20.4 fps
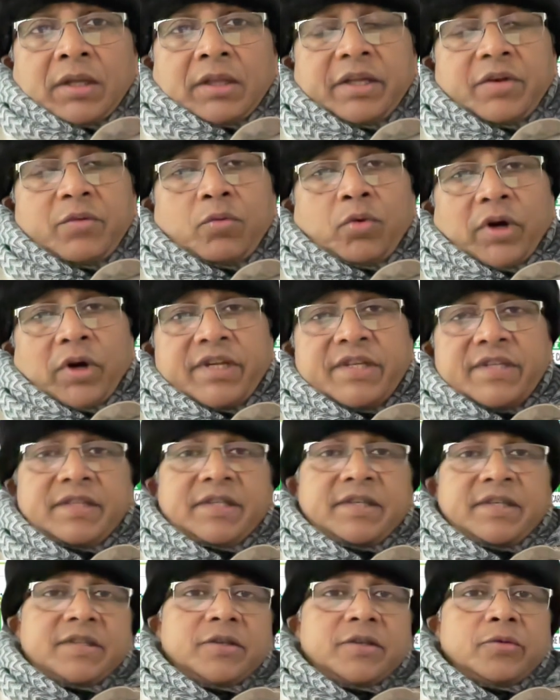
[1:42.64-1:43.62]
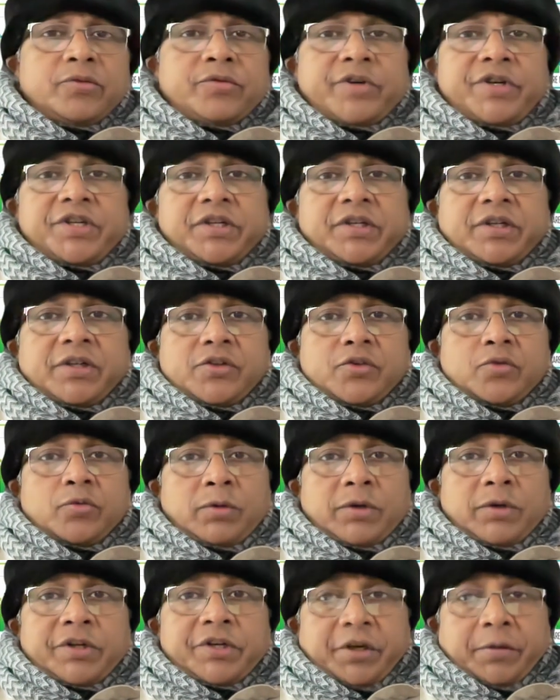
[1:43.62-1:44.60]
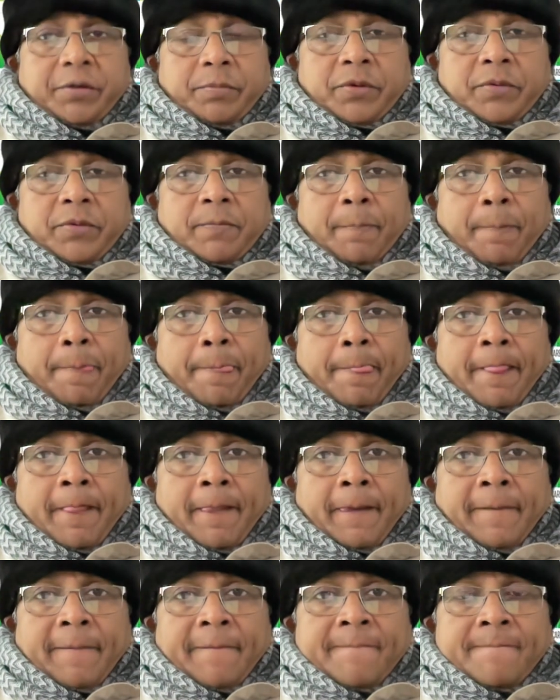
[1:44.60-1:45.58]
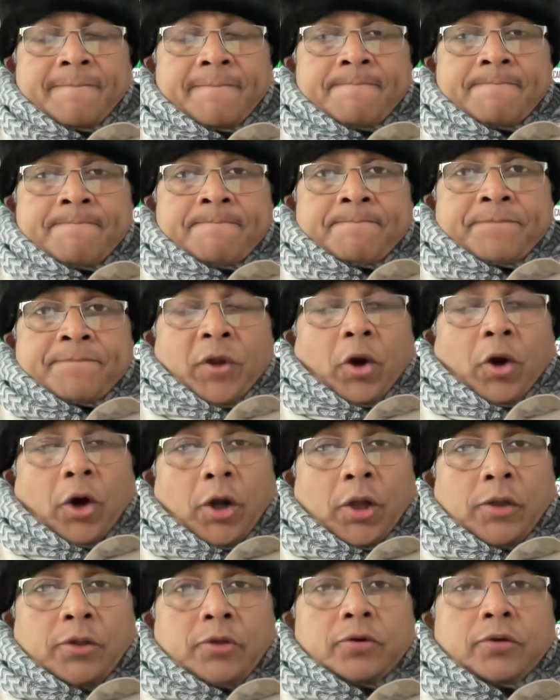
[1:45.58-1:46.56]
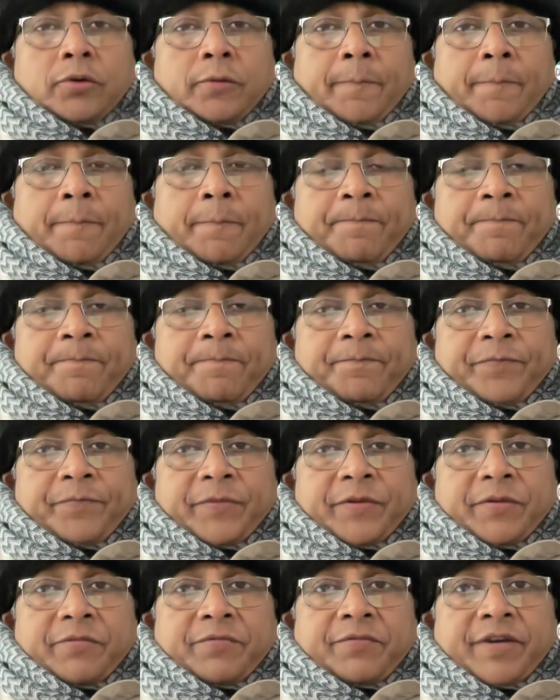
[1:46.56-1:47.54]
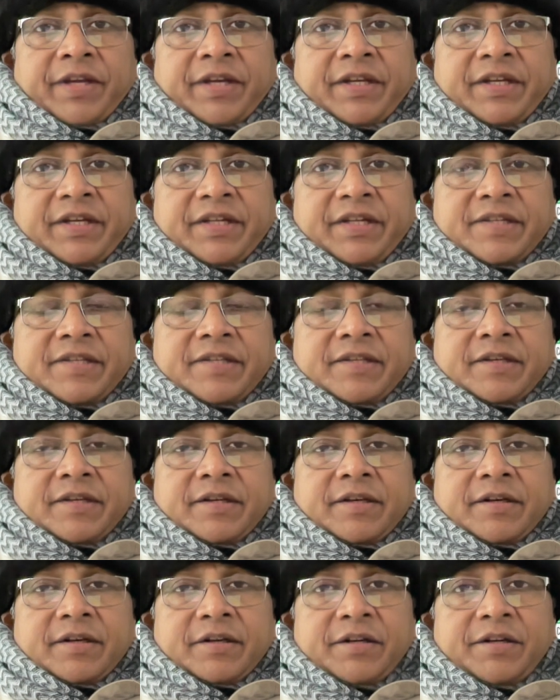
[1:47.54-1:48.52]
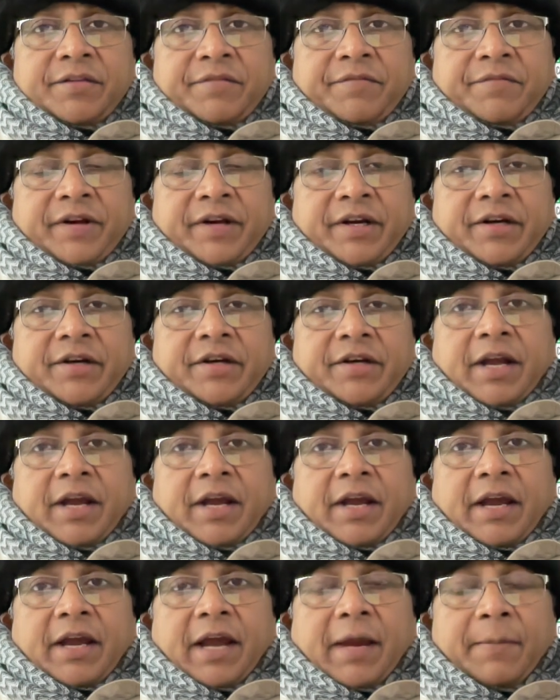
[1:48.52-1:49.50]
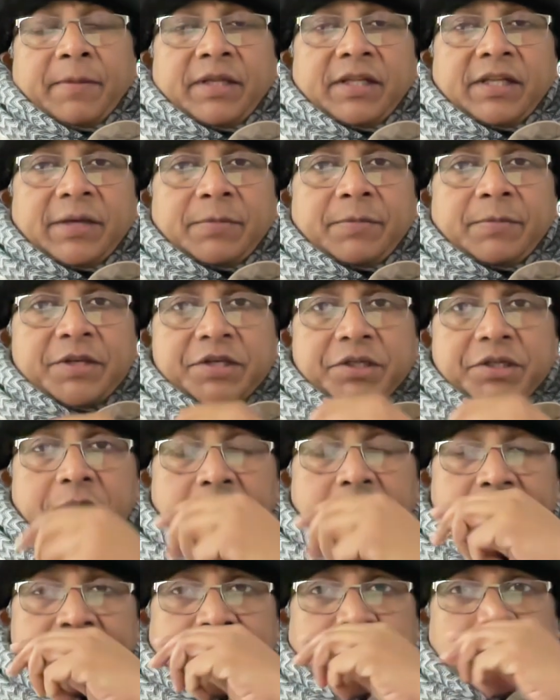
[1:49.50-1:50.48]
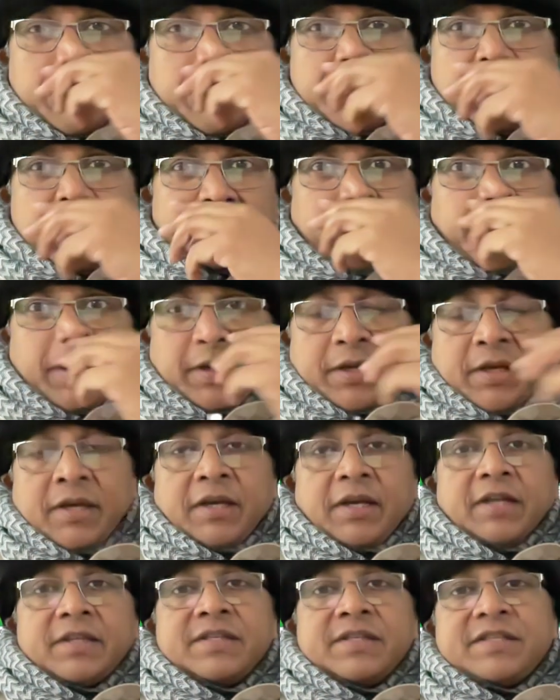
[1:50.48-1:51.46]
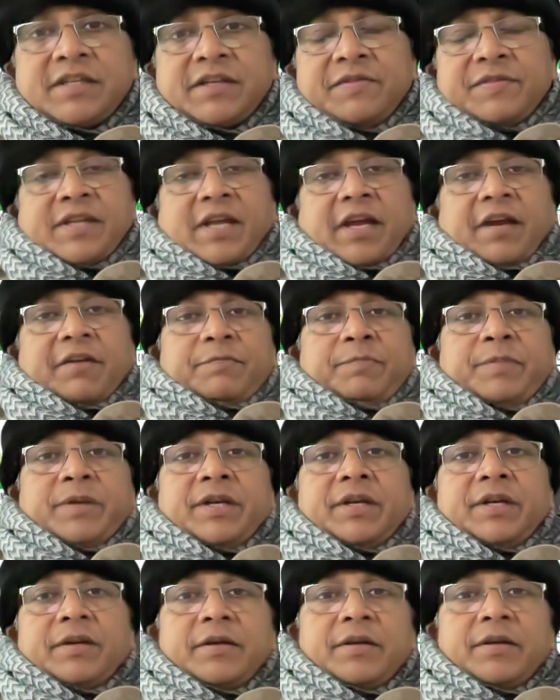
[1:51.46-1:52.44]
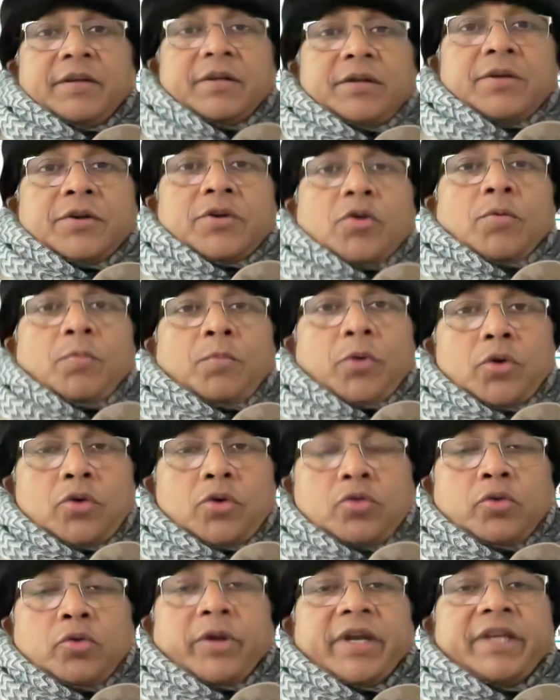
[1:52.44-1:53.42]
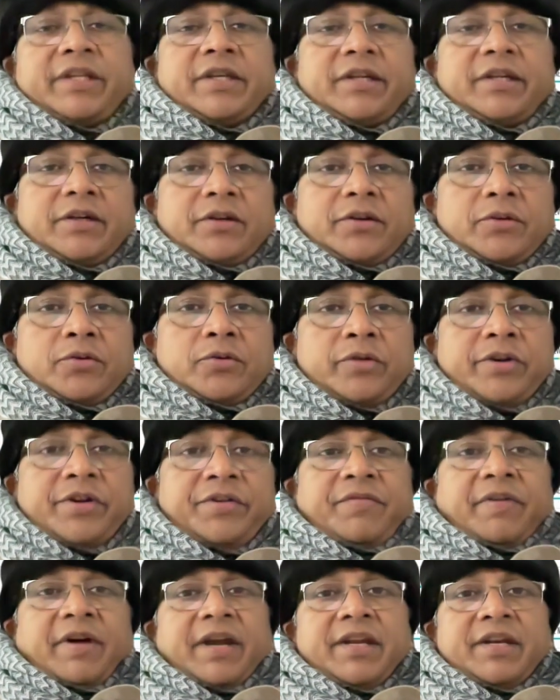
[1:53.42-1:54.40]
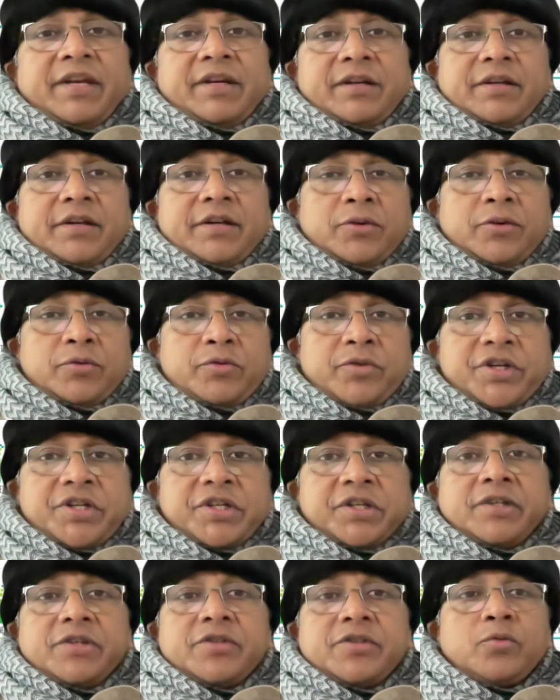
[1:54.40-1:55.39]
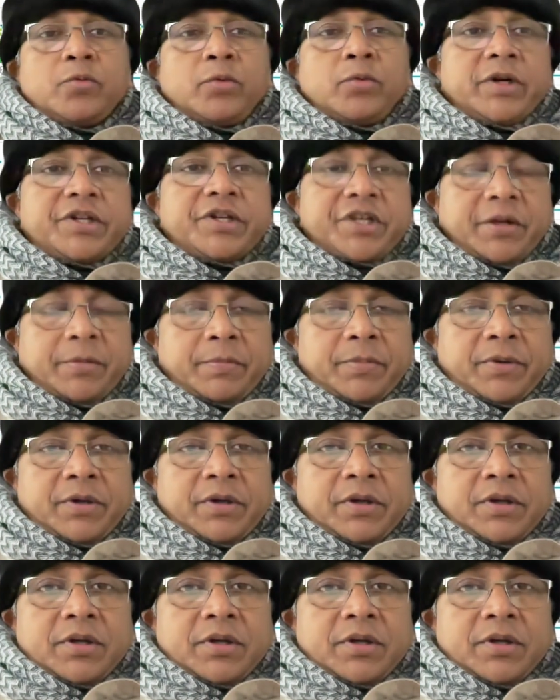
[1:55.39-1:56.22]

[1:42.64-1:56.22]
Then what is this nutritional stewardship? Although various different amalgamation of scientific concepts have been put together to define nutritional stewardship,